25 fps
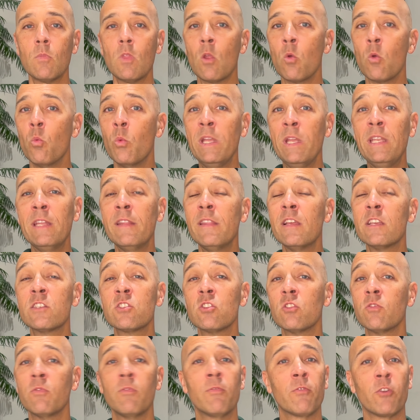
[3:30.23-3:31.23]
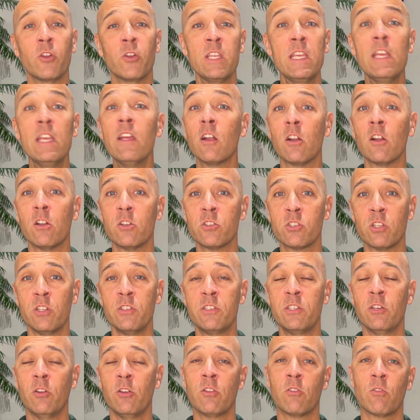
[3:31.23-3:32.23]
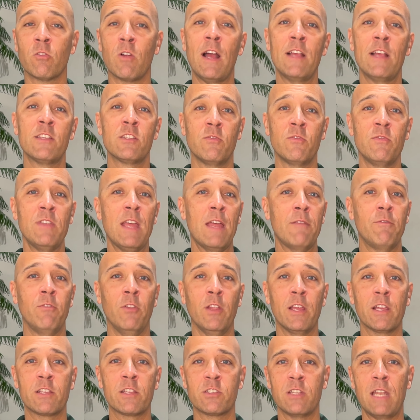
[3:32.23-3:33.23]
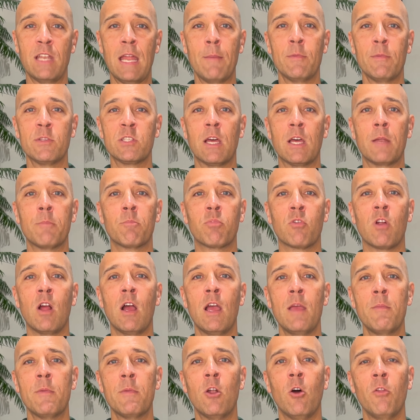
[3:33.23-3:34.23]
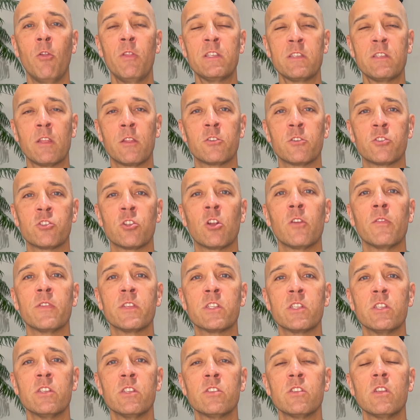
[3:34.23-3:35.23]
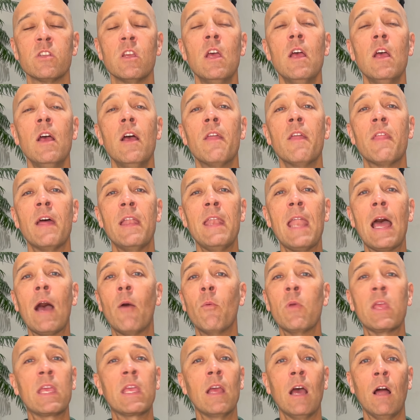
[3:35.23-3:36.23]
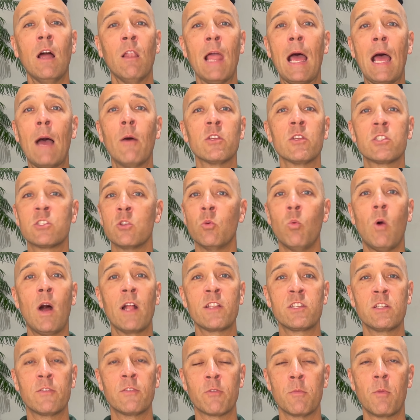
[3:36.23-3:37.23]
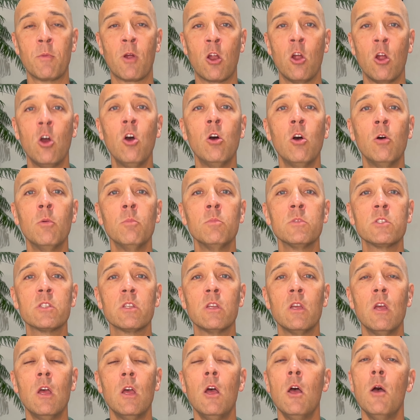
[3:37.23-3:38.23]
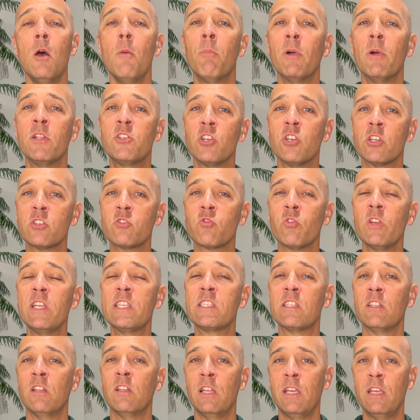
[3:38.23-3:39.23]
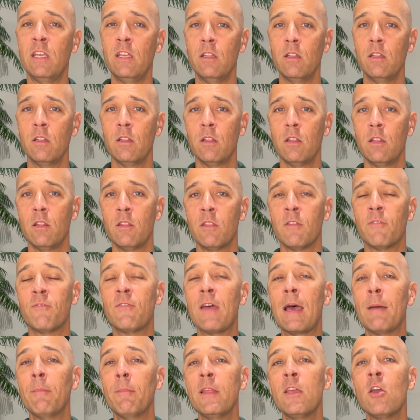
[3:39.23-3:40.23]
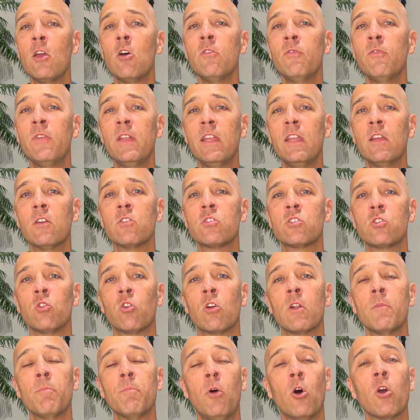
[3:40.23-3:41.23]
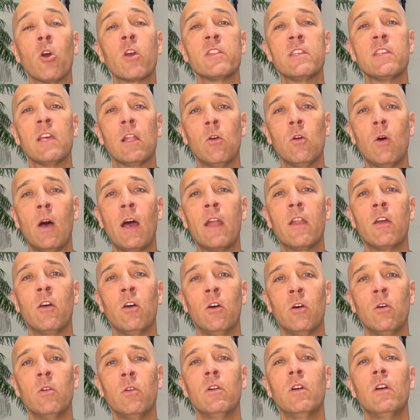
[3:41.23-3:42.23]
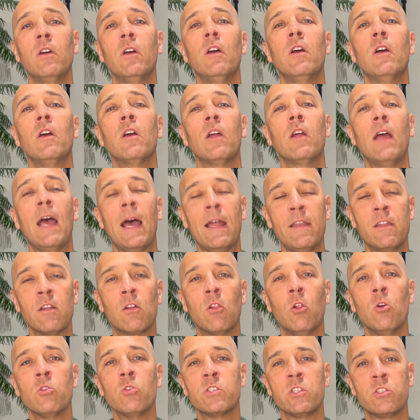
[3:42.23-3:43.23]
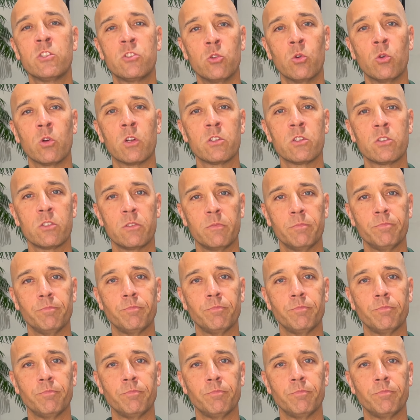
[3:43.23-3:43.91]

We did this for years until the rise of Netflix and Amazon Prime and all these other services that now we allow us to watch it from our homes. But just recently, the family-owned video store in Pocatello, Idaho had to close its doors.